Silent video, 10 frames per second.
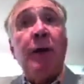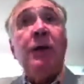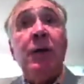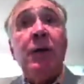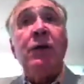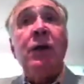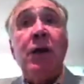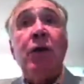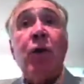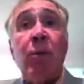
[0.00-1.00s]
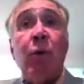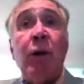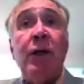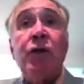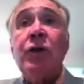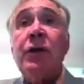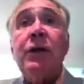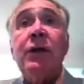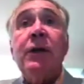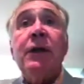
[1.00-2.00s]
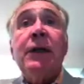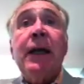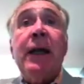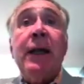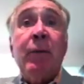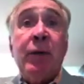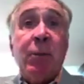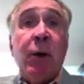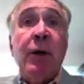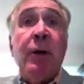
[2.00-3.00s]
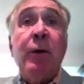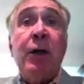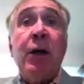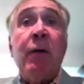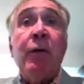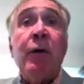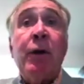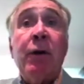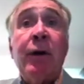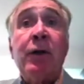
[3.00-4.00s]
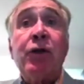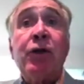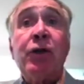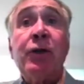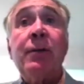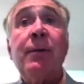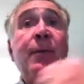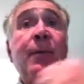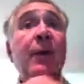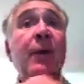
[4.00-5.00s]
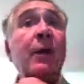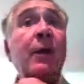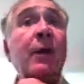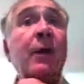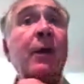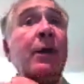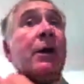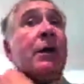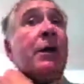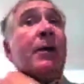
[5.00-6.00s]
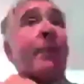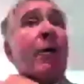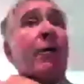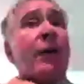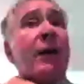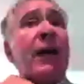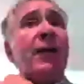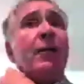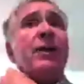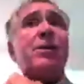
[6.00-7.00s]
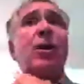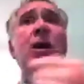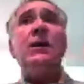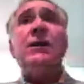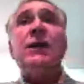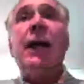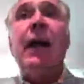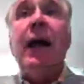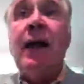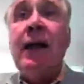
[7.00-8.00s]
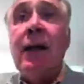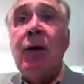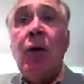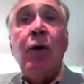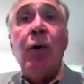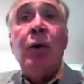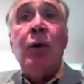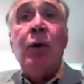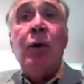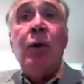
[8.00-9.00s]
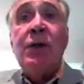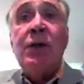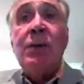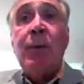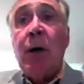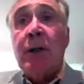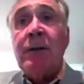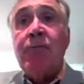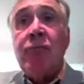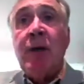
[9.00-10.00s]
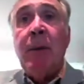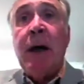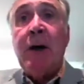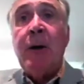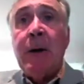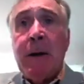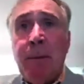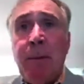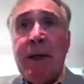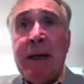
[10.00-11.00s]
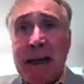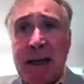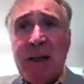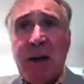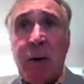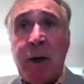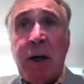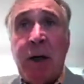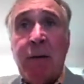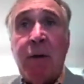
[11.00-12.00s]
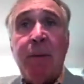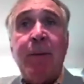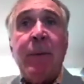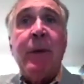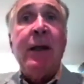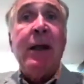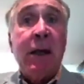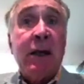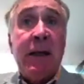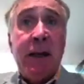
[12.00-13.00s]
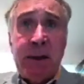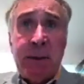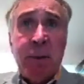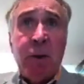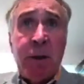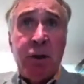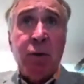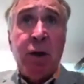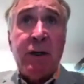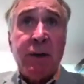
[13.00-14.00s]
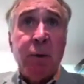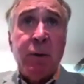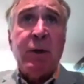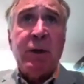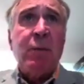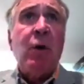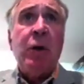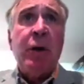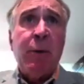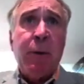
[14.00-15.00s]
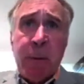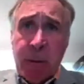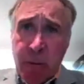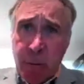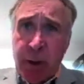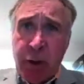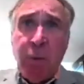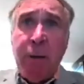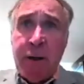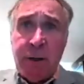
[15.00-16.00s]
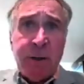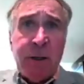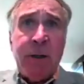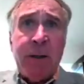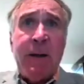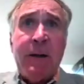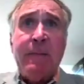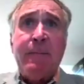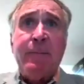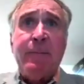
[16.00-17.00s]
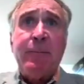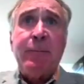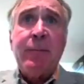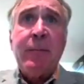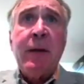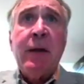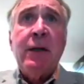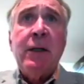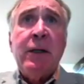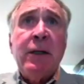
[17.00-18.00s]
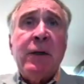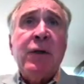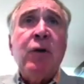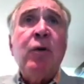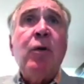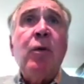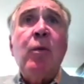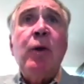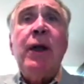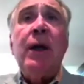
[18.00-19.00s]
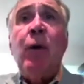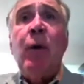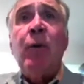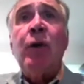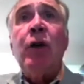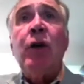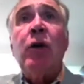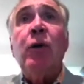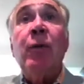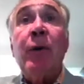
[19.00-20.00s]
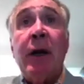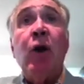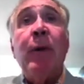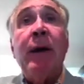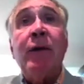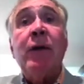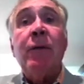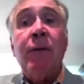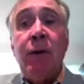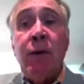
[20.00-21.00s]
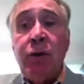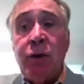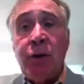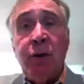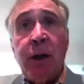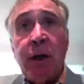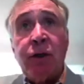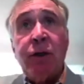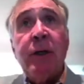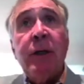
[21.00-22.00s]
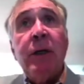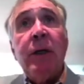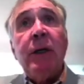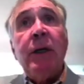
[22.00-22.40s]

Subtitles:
went into the normal range. And they responded and recovered renal function. However, if they had a response or no response, didn't matter, but the kidneys didn't recover, then they likely had atypical HUS, which is a small number. We had 2 patients like that. So really what we're concluding with, and I hope I haven't confused you too much,